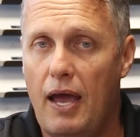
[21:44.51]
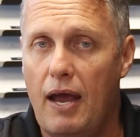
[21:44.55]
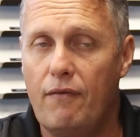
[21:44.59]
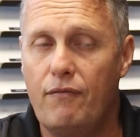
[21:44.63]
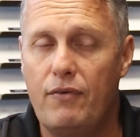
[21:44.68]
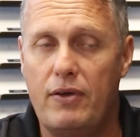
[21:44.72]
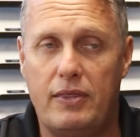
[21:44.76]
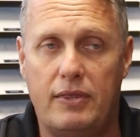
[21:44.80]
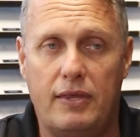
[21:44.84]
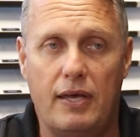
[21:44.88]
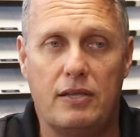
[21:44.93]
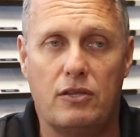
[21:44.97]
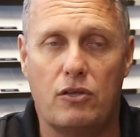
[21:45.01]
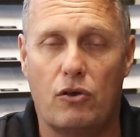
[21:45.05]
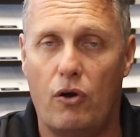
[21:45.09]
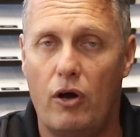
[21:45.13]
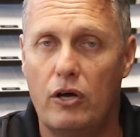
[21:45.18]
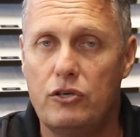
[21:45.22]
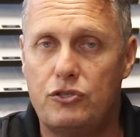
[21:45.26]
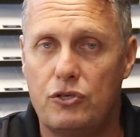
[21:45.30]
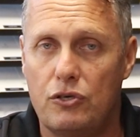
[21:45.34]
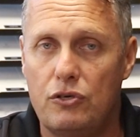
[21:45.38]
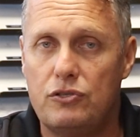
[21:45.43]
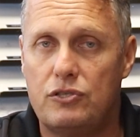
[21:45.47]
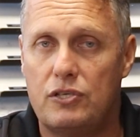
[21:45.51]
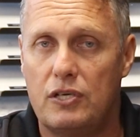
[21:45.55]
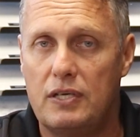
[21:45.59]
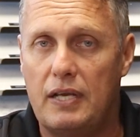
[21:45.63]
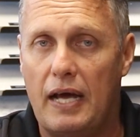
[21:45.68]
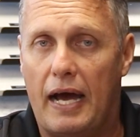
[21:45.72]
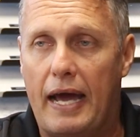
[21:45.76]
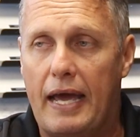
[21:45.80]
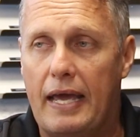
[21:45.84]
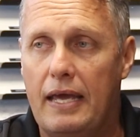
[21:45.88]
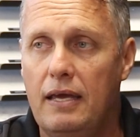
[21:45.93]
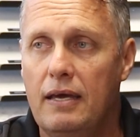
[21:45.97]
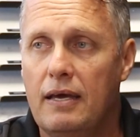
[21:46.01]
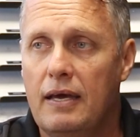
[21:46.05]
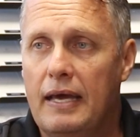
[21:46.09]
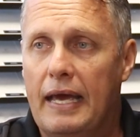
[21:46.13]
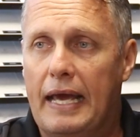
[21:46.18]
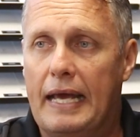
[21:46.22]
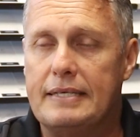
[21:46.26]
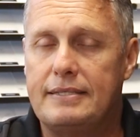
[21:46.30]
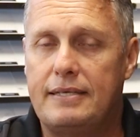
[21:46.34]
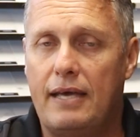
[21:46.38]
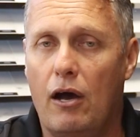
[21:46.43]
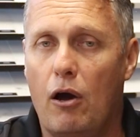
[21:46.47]
Everything that I do today
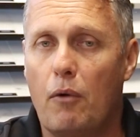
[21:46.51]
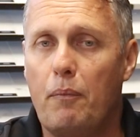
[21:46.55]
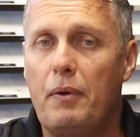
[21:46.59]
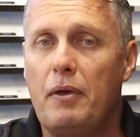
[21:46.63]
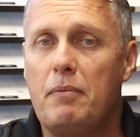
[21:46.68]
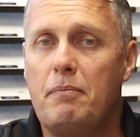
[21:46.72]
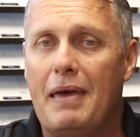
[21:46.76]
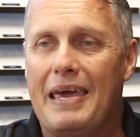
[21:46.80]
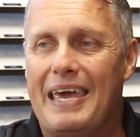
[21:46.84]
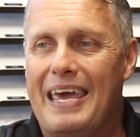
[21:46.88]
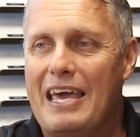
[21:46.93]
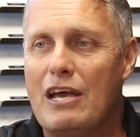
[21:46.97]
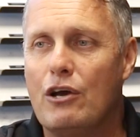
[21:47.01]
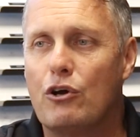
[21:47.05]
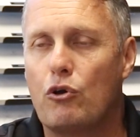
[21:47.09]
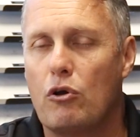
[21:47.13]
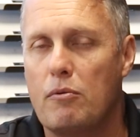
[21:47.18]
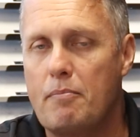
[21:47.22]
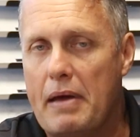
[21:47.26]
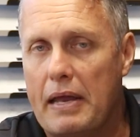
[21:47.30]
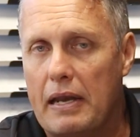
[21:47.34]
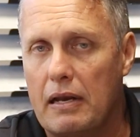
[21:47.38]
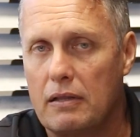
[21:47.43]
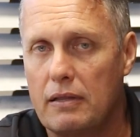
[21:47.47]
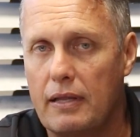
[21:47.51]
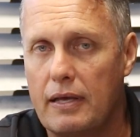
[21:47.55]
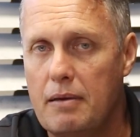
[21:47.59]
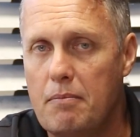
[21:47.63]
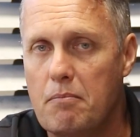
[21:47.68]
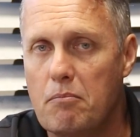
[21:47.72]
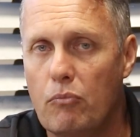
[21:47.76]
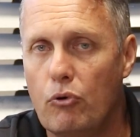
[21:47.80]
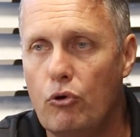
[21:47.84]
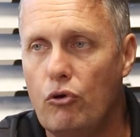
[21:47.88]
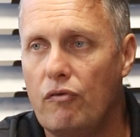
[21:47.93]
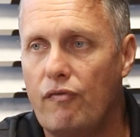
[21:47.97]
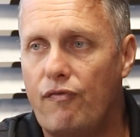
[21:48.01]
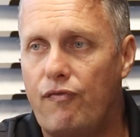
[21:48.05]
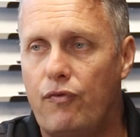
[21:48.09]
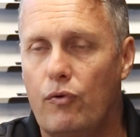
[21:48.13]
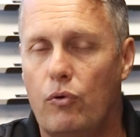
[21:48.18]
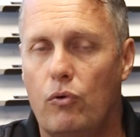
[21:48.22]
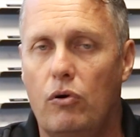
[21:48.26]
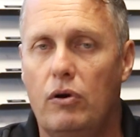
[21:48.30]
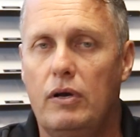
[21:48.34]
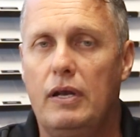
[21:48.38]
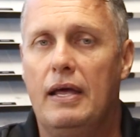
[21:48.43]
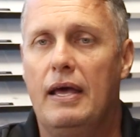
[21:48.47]
is helping me incrementally move
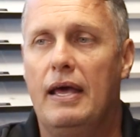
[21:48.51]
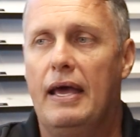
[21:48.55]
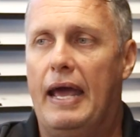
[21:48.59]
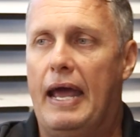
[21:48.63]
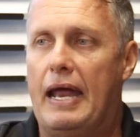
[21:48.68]
forward